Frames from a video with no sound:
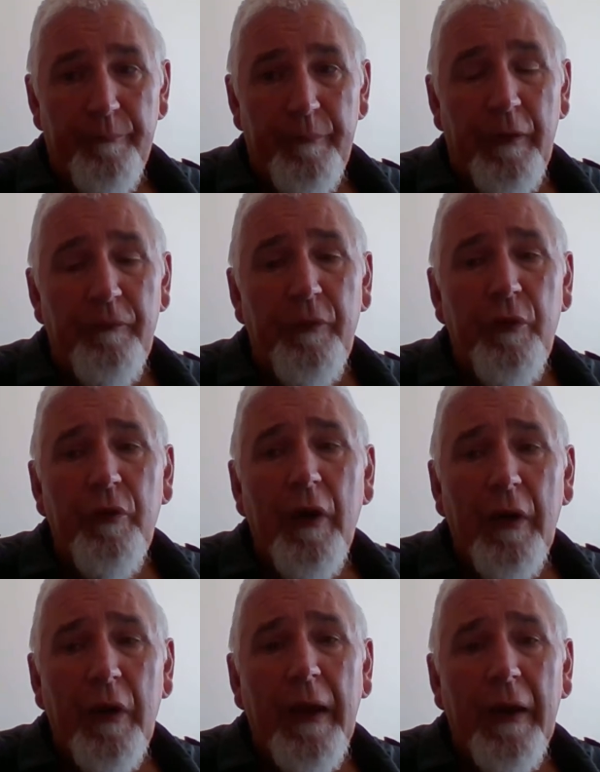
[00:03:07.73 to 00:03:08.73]
But if you
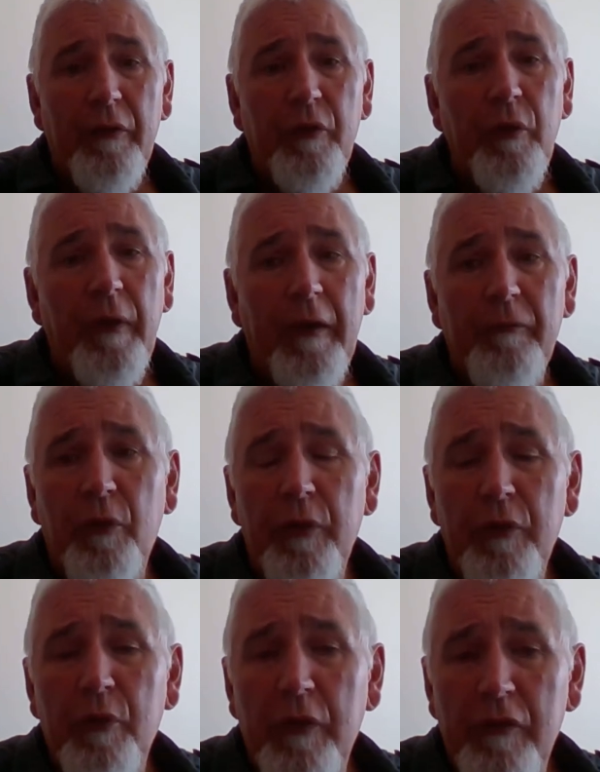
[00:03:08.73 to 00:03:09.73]
don't know how to do that, if all
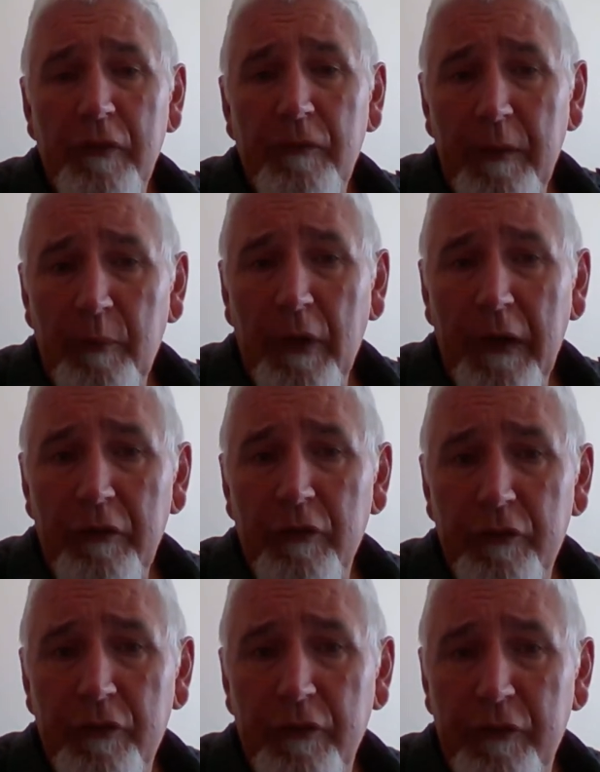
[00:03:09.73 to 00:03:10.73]
you're doing is living in
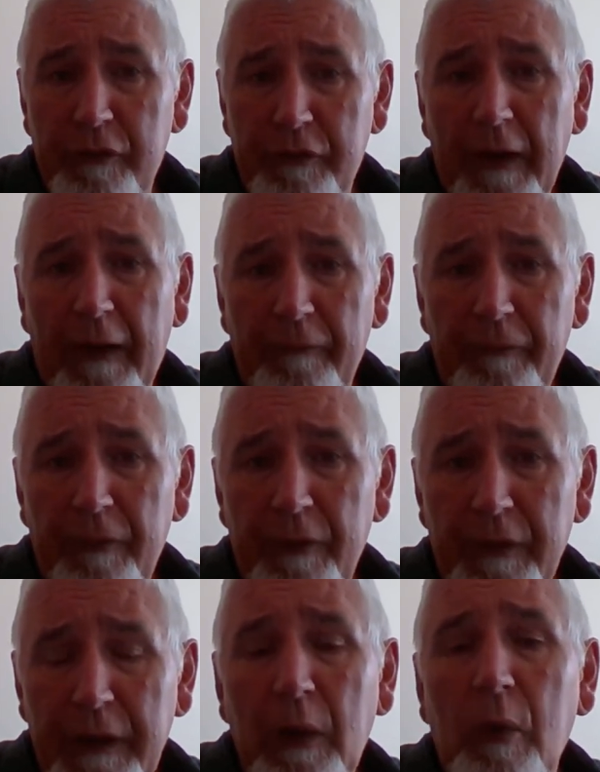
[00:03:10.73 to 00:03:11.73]
religious stuff,
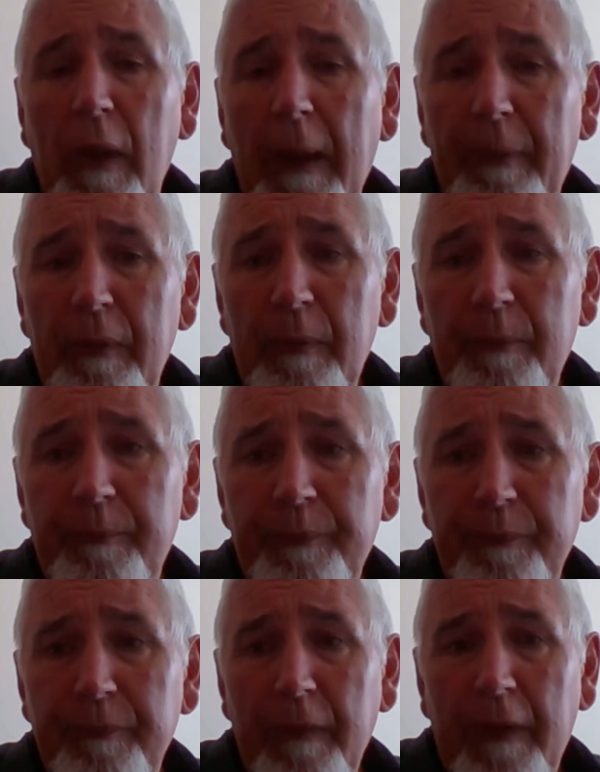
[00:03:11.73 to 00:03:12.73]
you know what will happen?
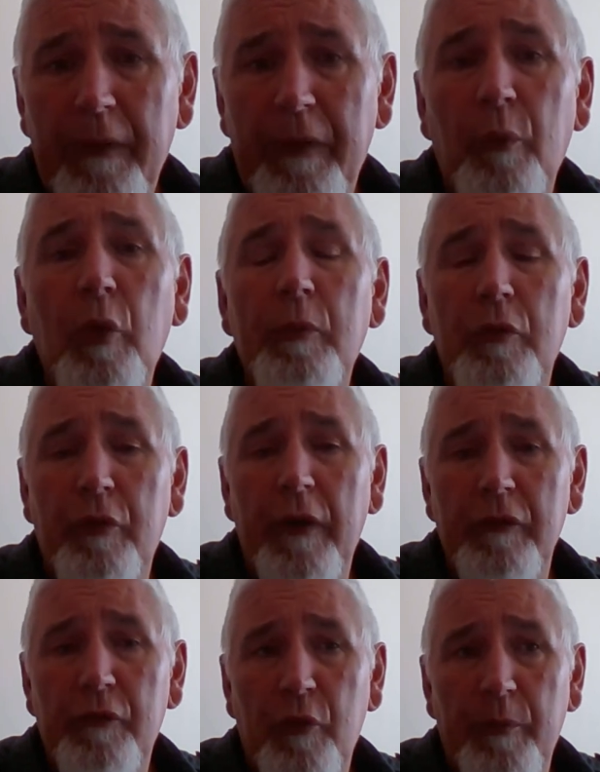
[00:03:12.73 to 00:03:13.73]
The room will
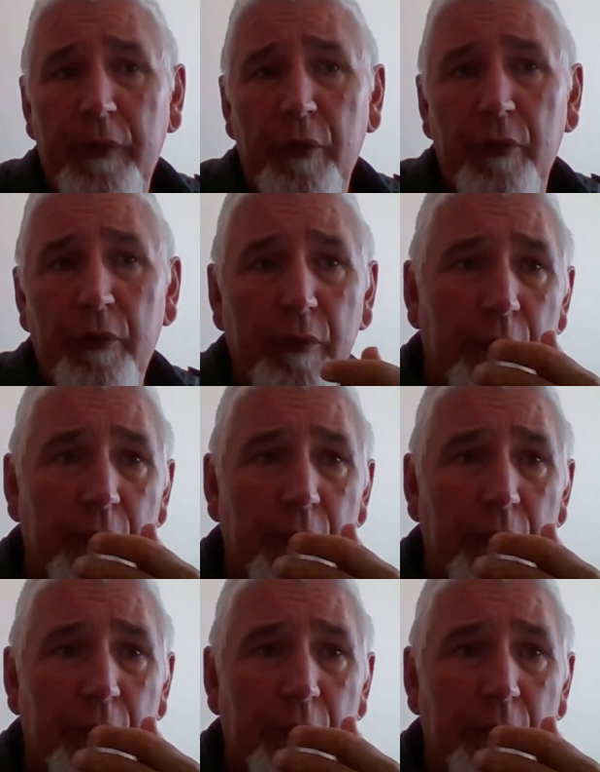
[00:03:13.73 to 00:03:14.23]
transform you.